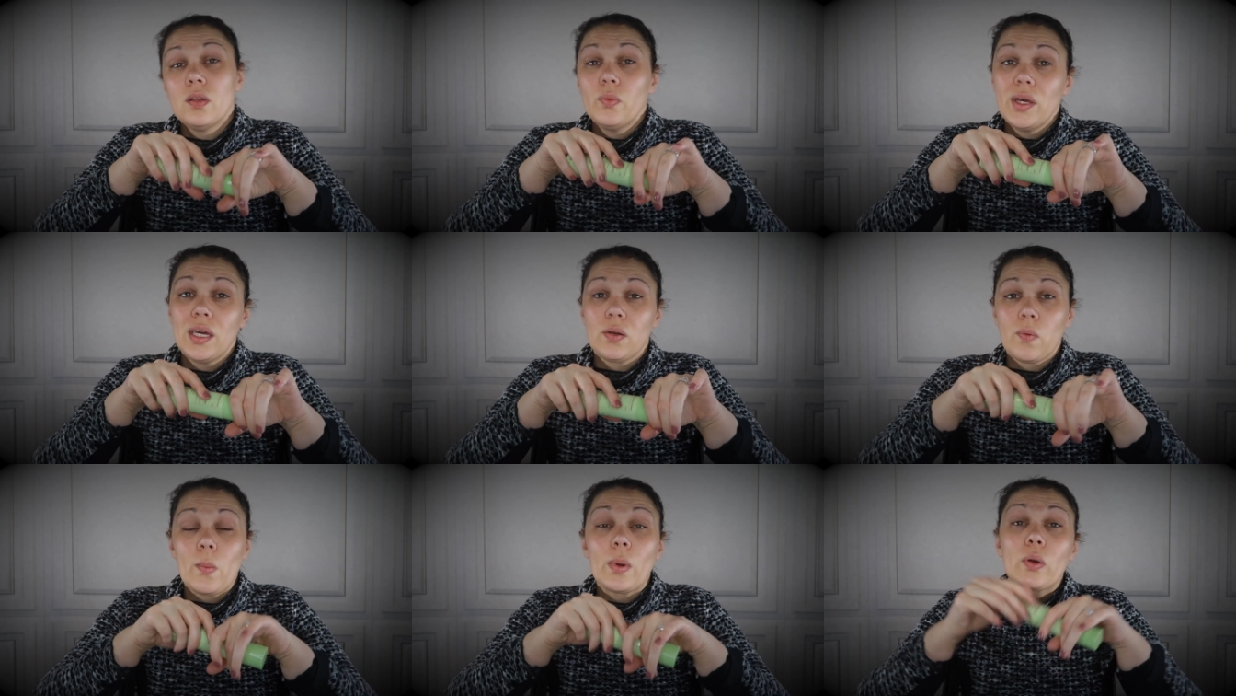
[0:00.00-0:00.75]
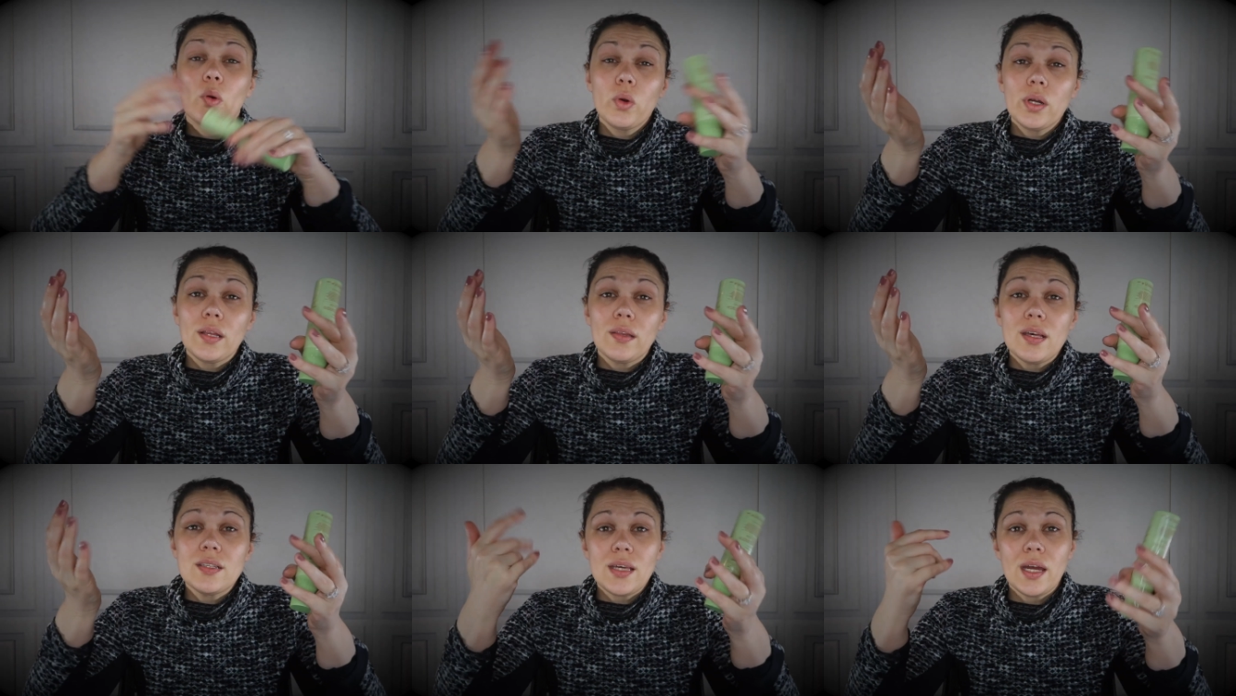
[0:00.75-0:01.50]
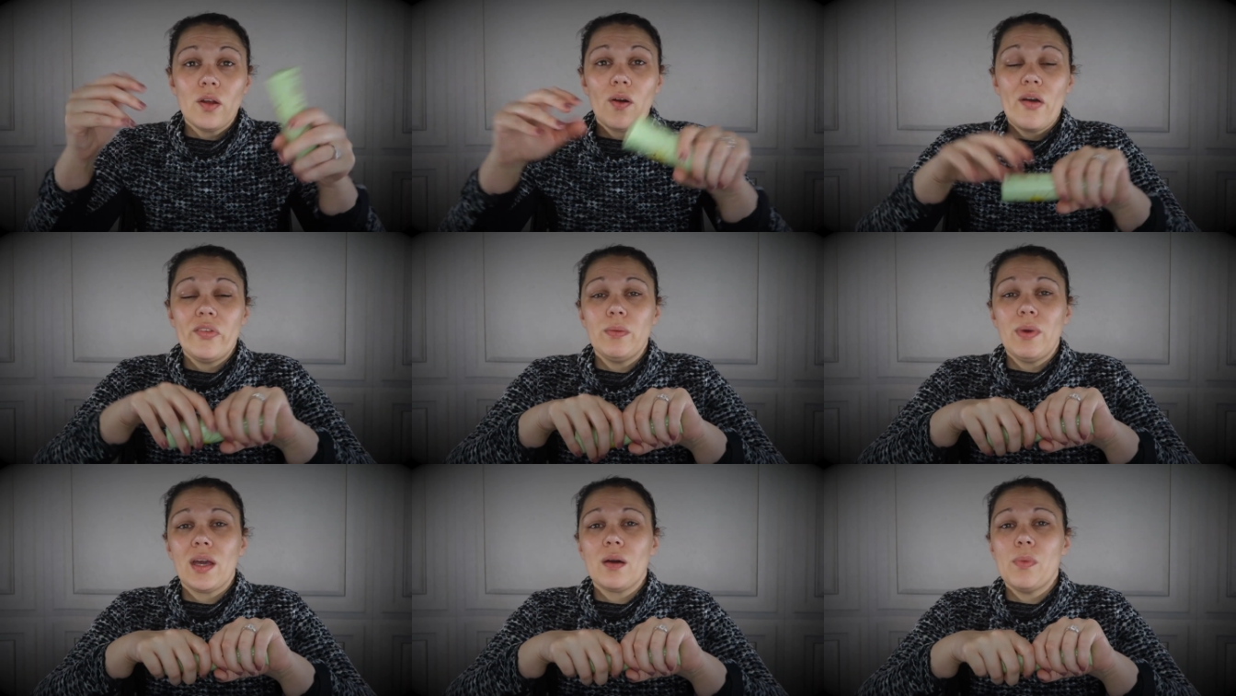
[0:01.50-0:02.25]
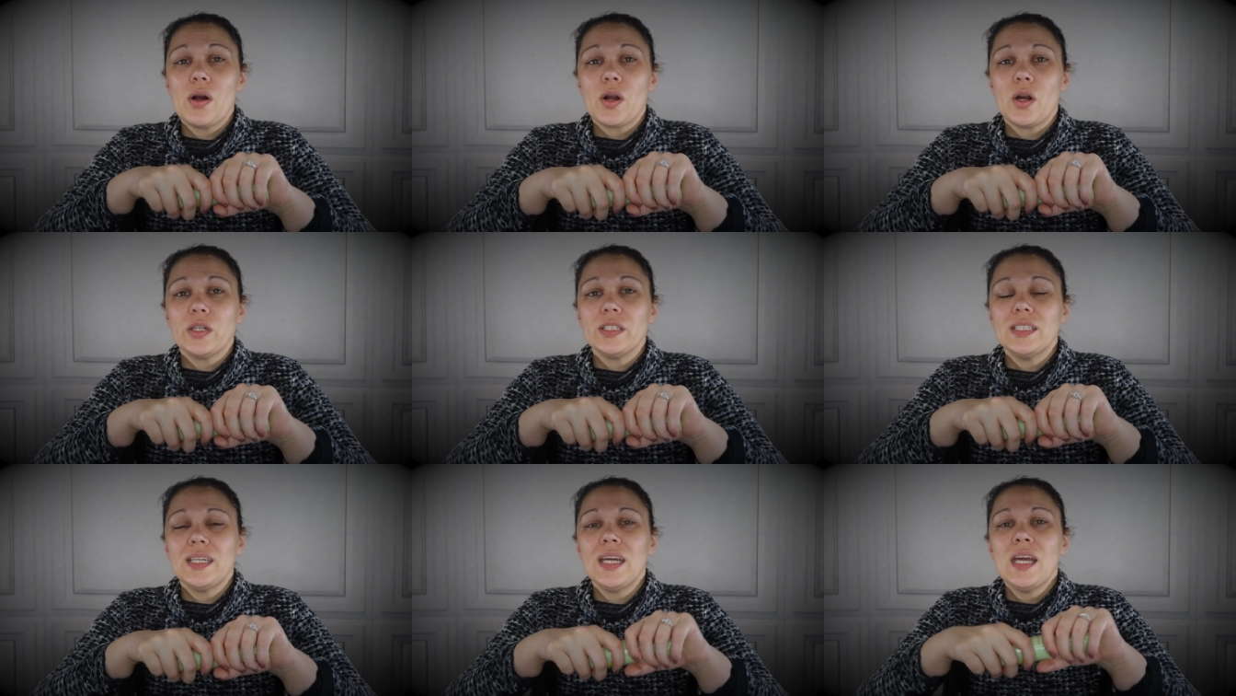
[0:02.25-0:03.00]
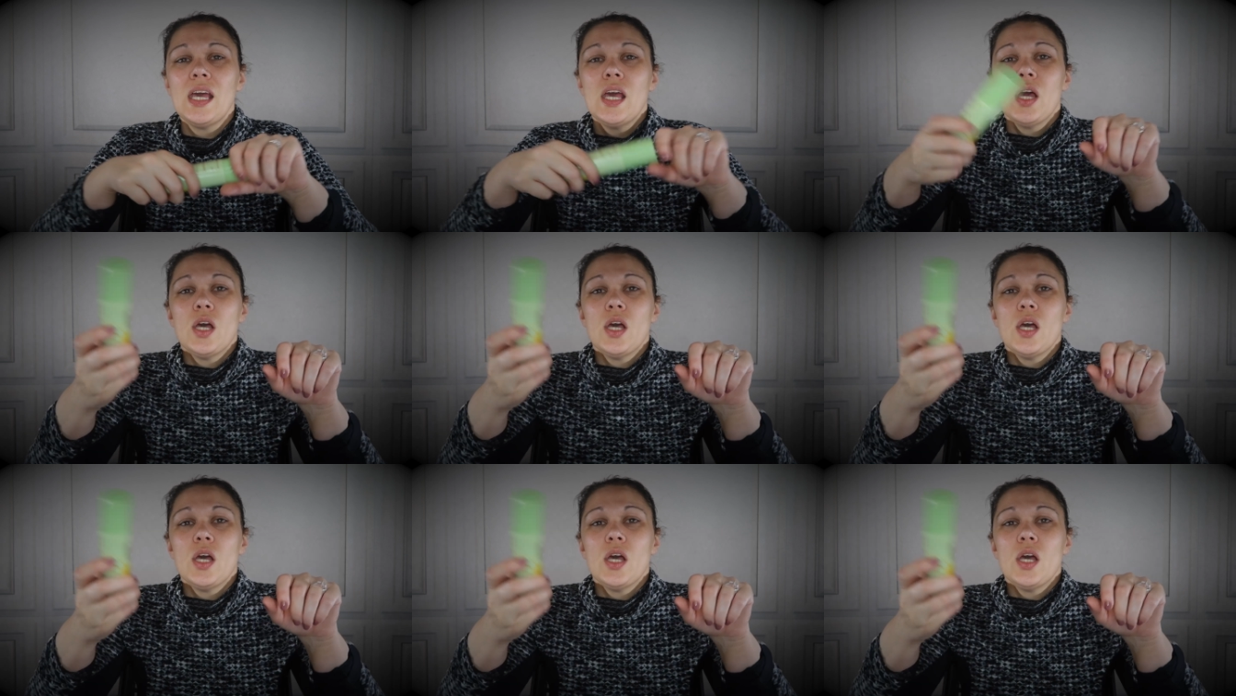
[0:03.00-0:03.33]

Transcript: the weekend I'm recording this, I don't have any makeup on currently.